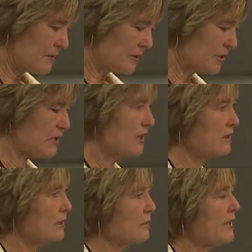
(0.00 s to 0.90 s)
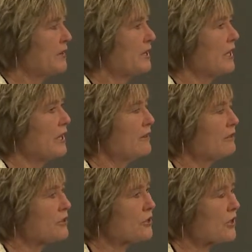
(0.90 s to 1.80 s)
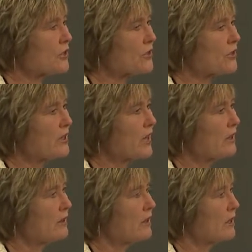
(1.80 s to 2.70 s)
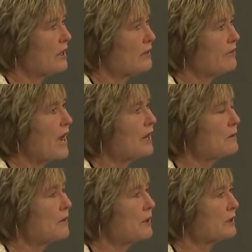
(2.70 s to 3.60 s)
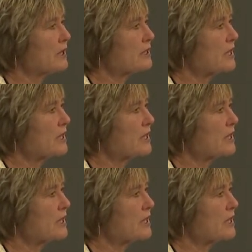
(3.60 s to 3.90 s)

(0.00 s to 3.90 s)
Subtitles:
Just a little bit on the key infrastructure that Nevada built